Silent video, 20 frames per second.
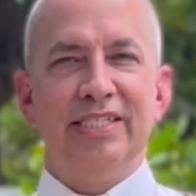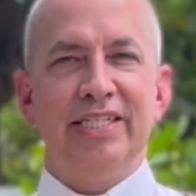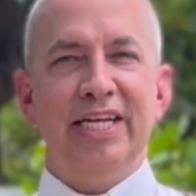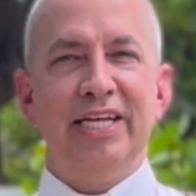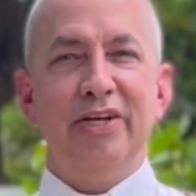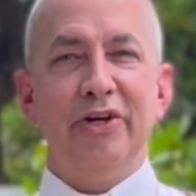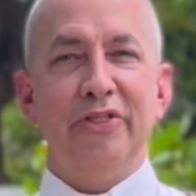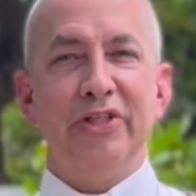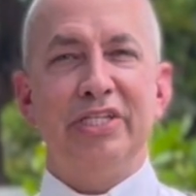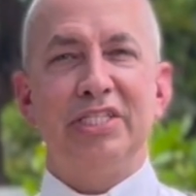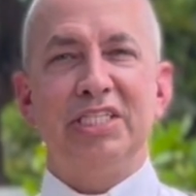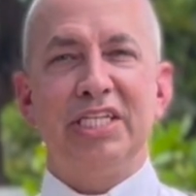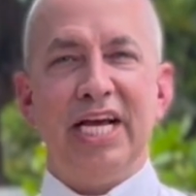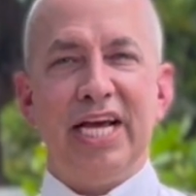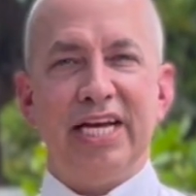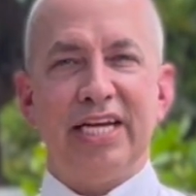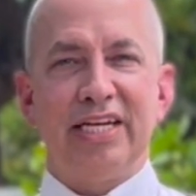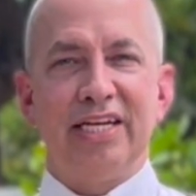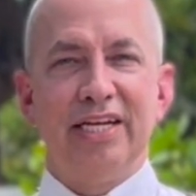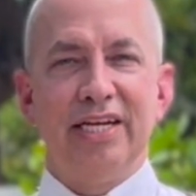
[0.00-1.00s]
to heal the
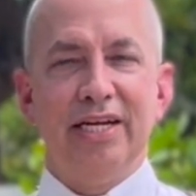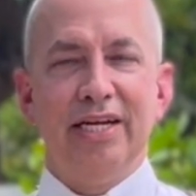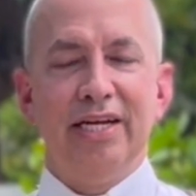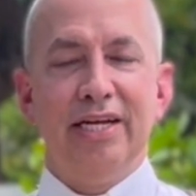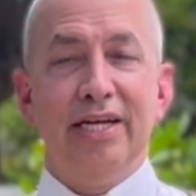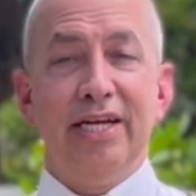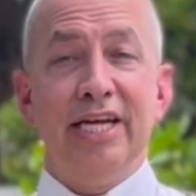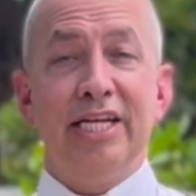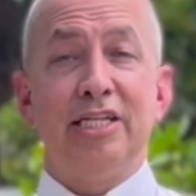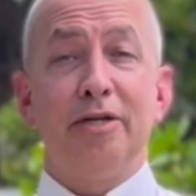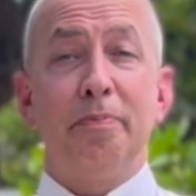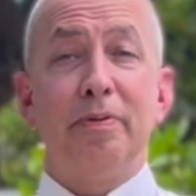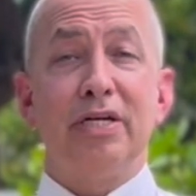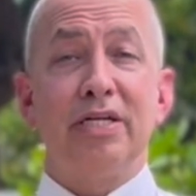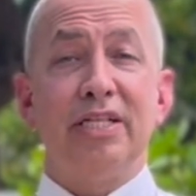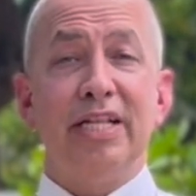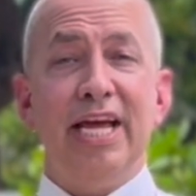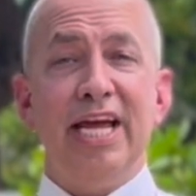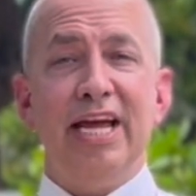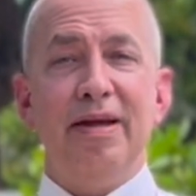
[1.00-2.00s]
sick, and to
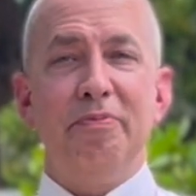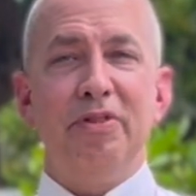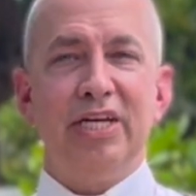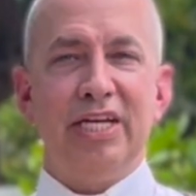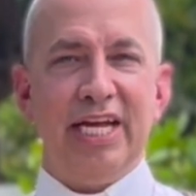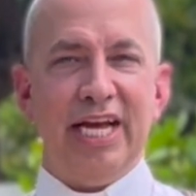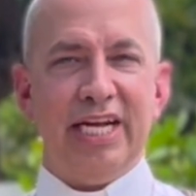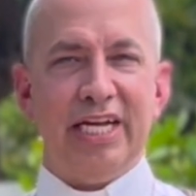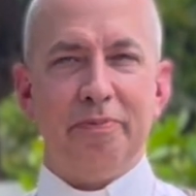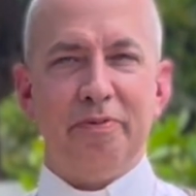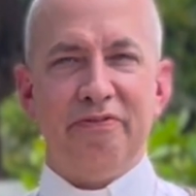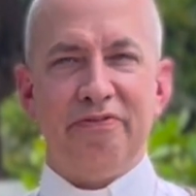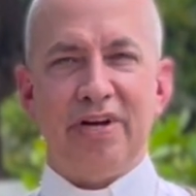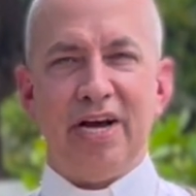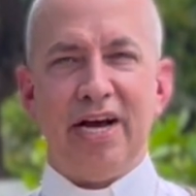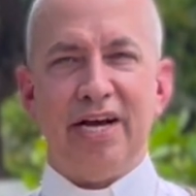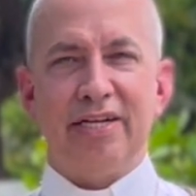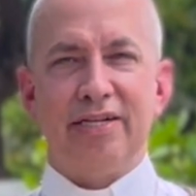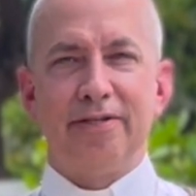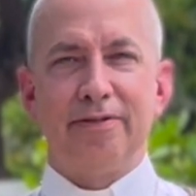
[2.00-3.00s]
proclaim the kingdom of
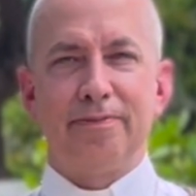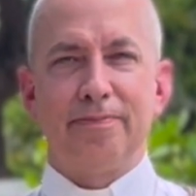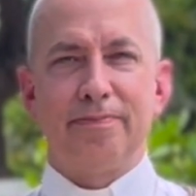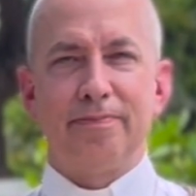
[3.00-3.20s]
God.